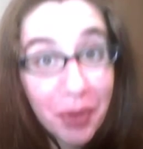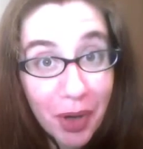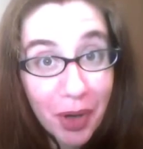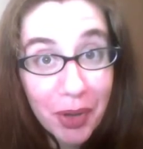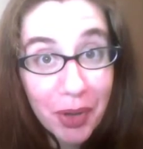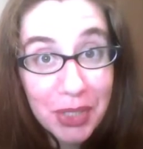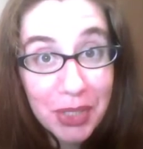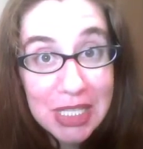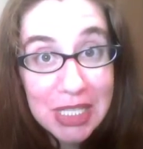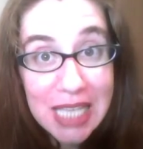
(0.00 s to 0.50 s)

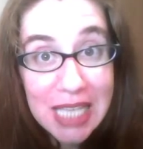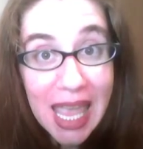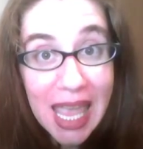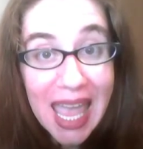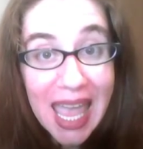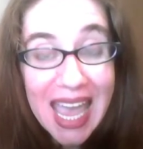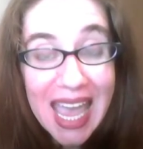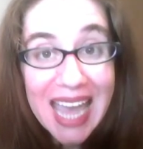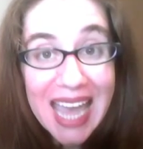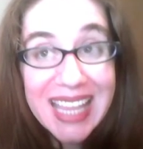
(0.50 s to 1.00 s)
prose.
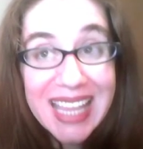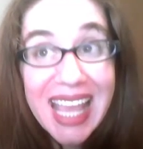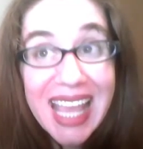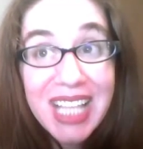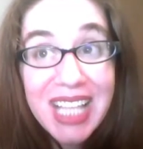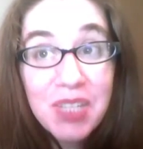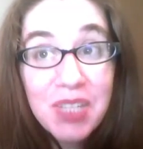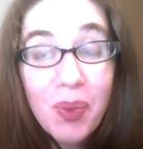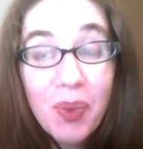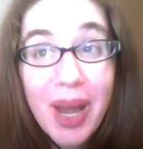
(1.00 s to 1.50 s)
And
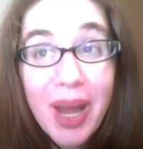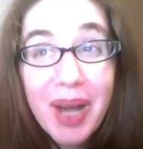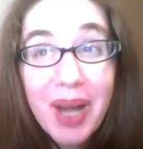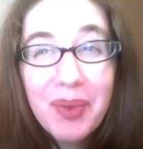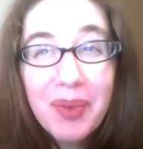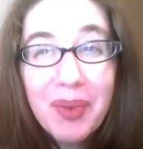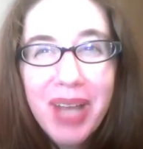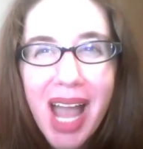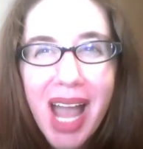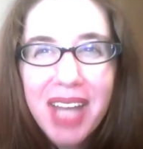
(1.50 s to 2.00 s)
that's
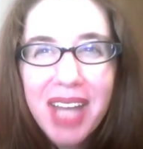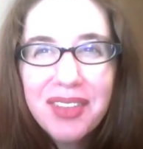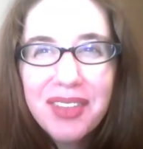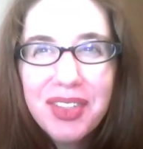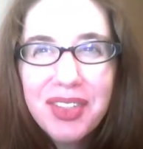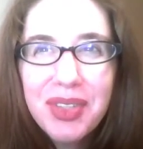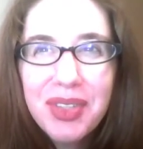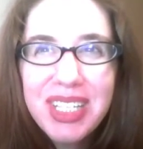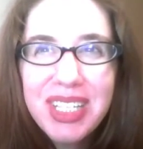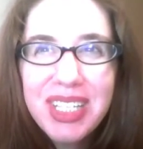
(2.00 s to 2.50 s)
where we kind
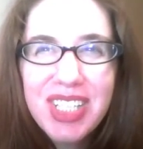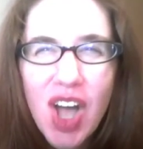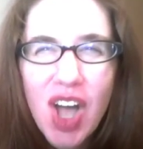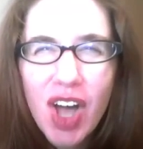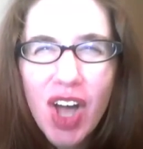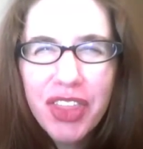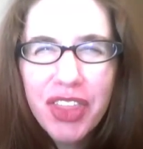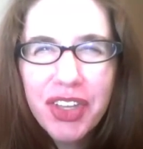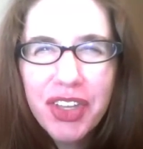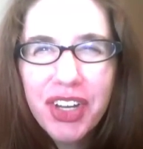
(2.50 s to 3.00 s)
of do these
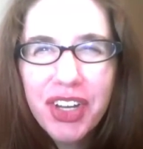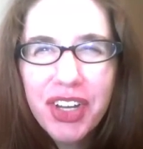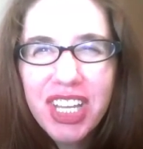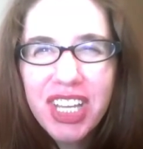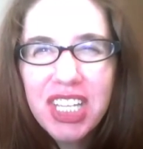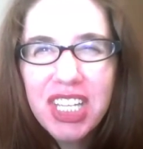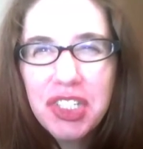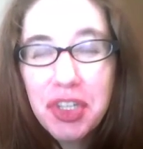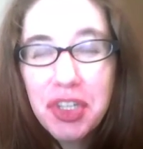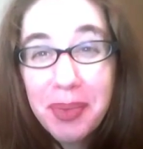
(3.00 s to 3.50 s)

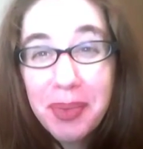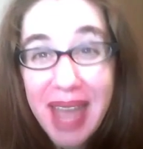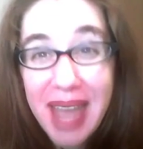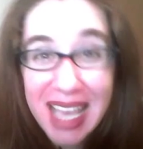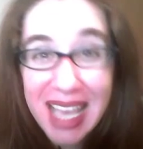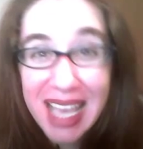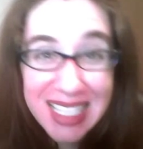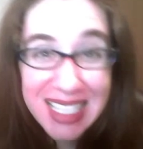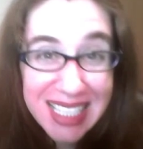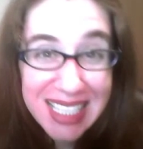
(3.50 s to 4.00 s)
authory
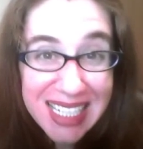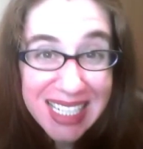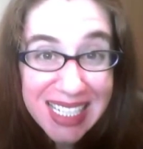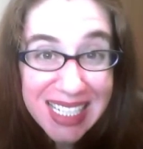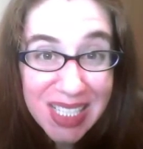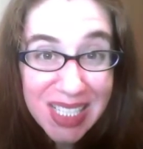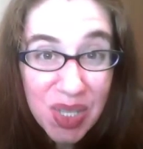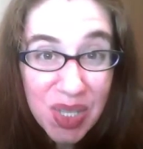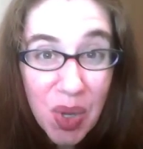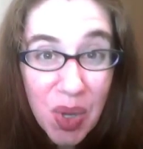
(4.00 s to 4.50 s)

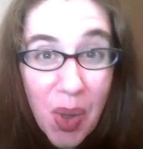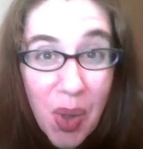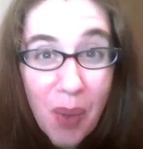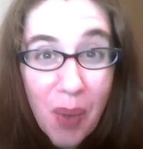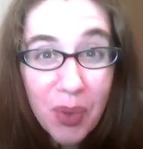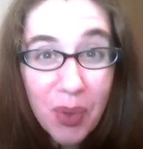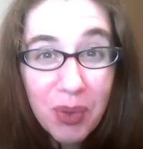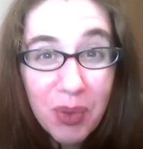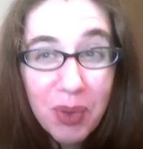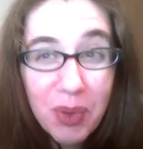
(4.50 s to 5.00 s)
gymnastics,
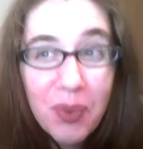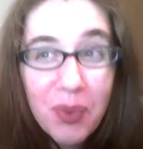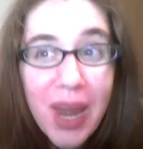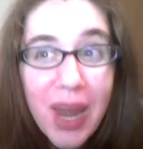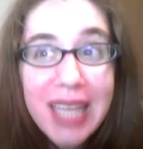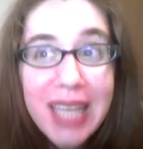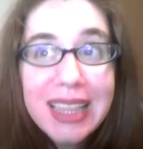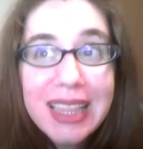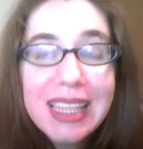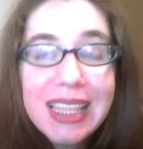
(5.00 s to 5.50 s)
where we
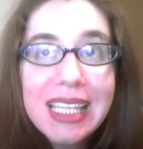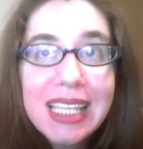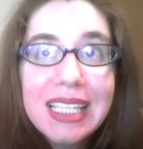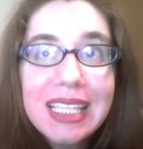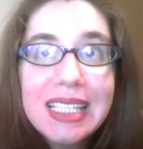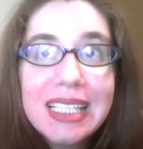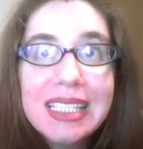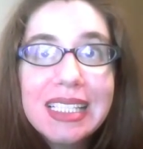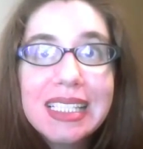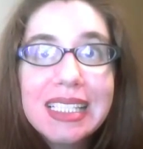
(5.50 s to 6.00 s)
write
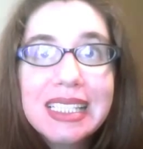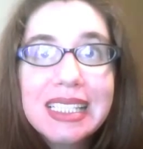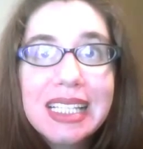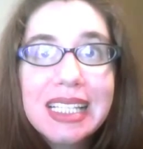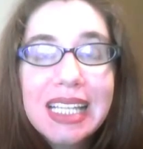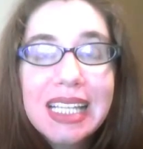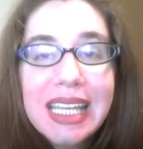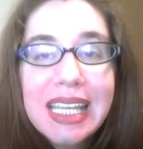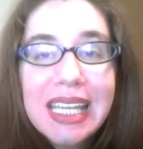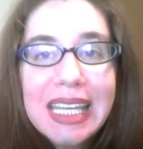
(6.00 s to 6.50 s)
these
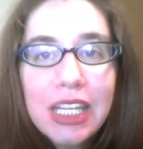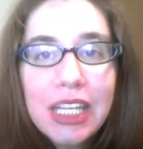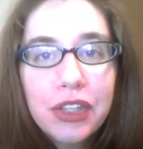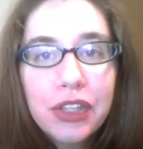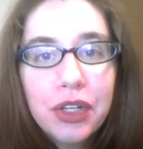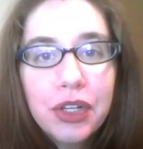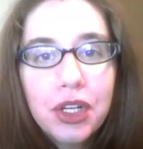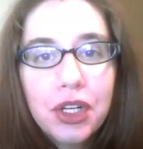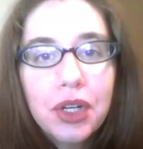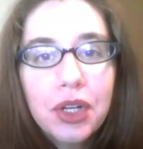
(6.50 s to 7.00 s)

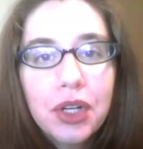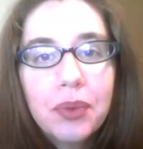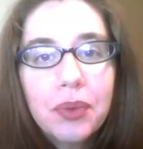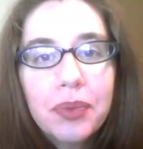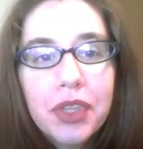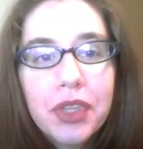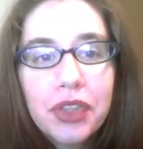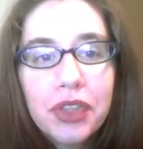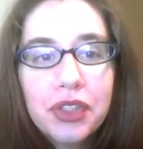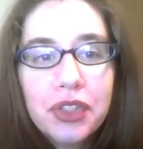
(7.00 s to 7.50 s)
either,
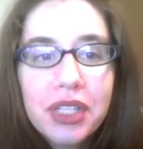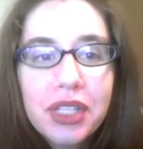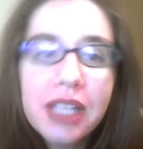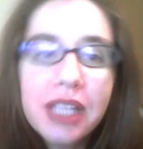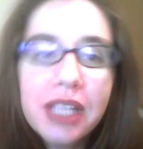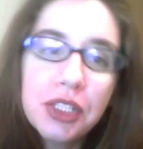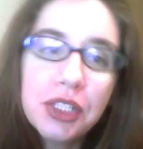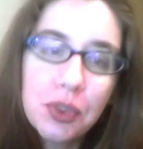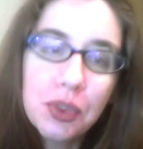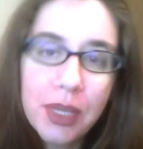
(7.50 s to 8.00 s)
there's
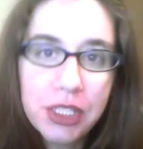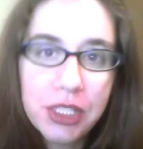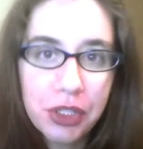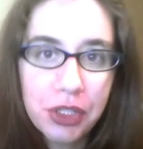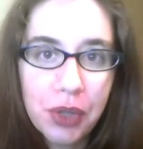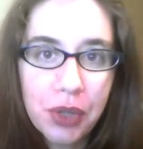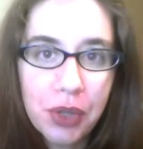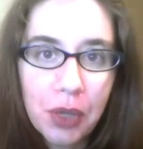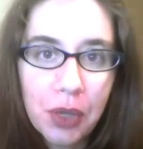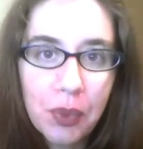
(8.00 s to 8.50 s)
like two ways to
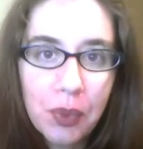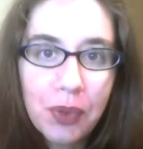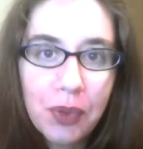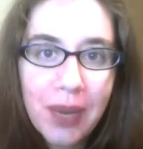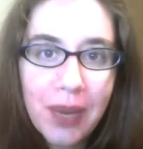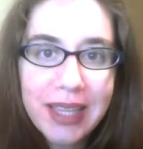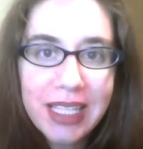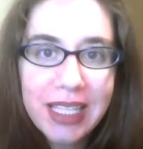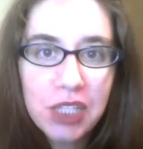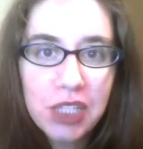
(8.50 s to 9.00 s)
do it. We
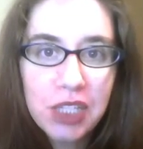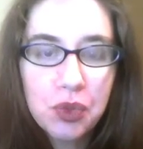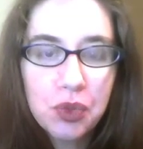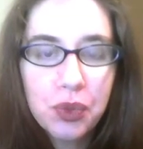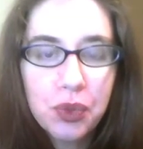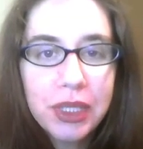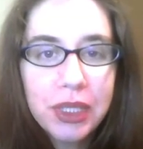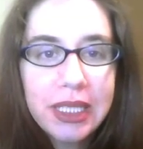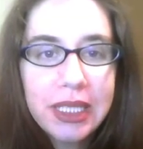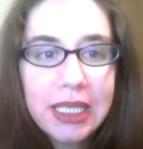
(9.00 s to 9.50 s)
write these
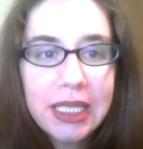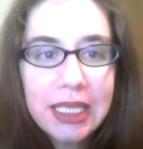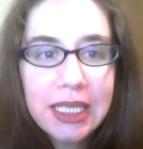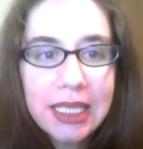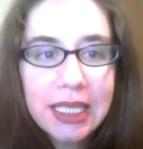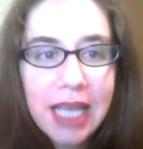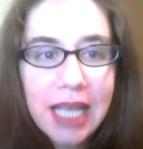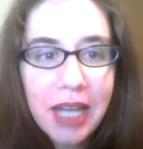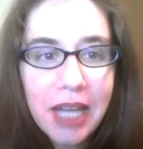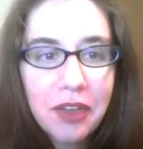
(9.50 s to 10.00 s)

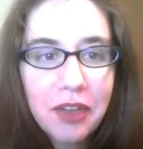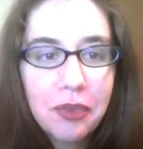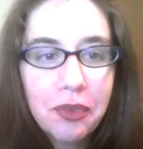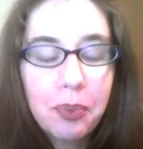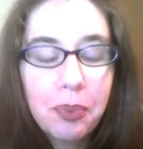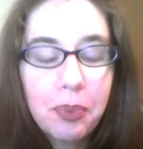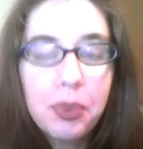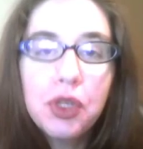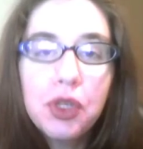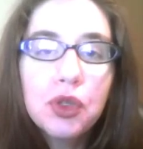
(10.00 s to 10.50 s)
really kind of
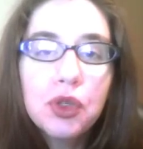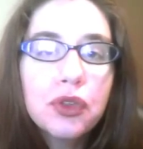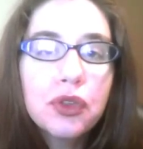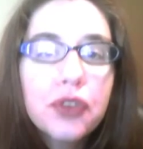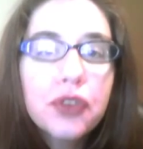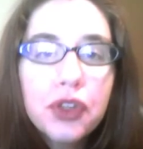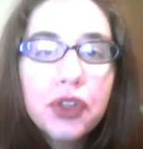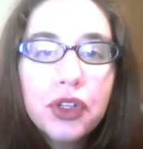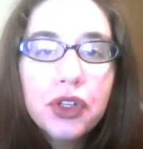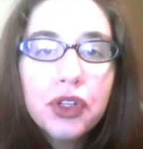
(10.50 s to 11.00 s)

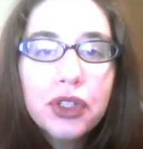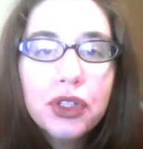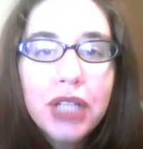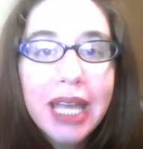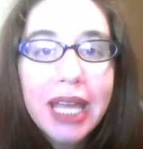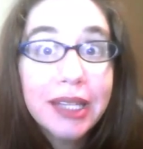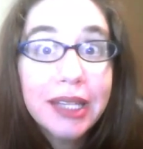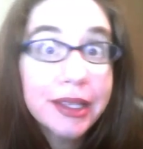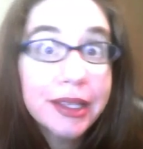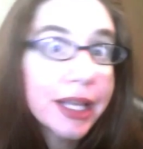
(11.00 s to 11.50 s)
beautiful
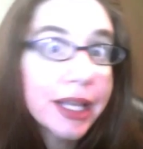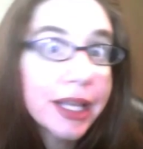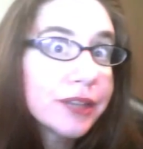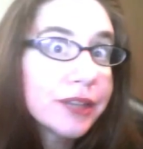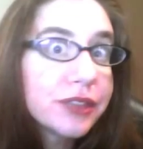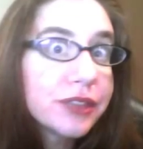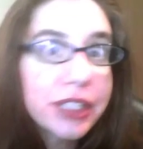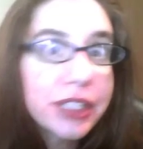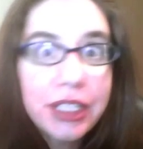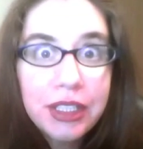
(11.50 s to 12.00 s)
and
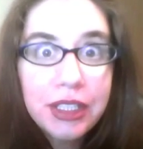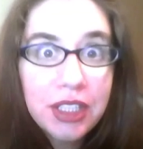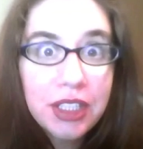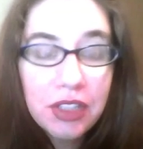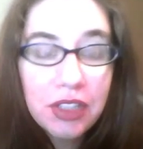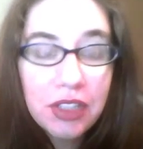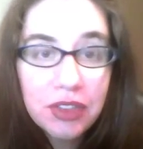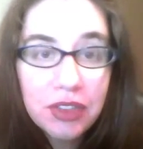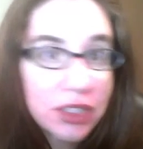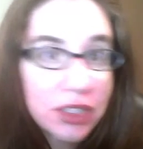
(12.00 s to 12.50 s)

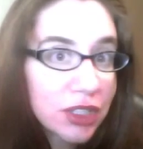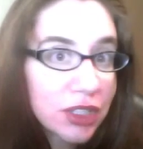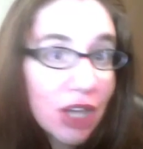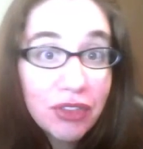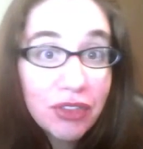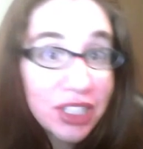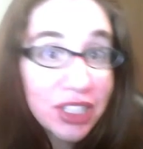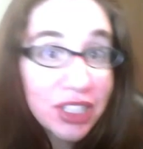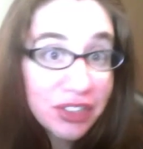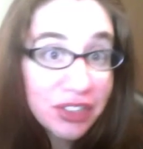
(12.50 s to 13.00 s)
lovely,
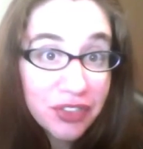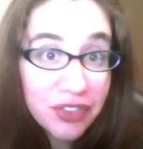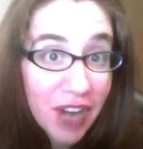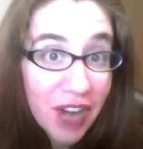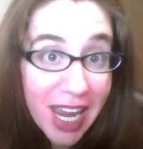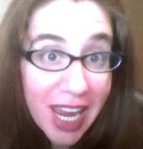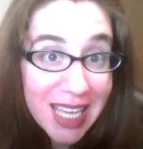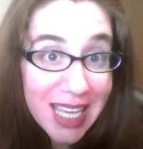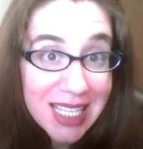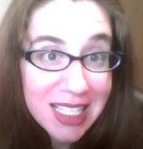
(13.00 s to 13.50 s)
lovely
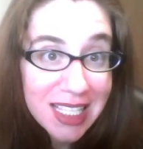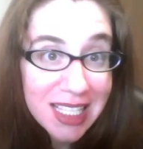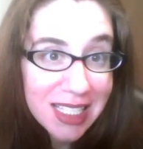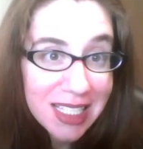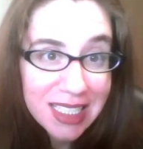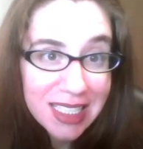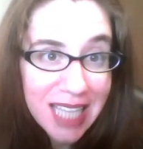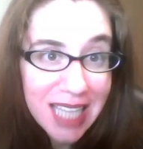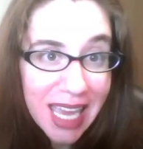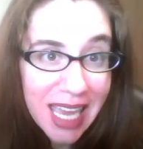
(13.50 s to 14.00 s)
phrase,
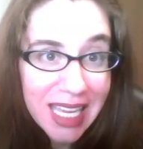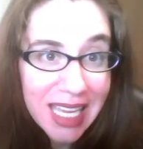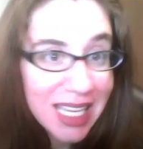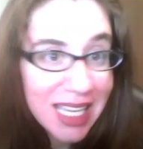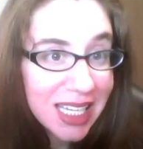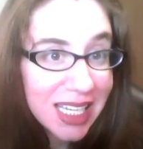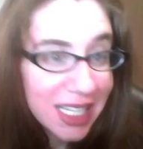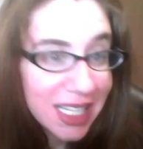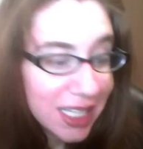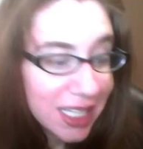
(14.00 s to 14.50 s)
like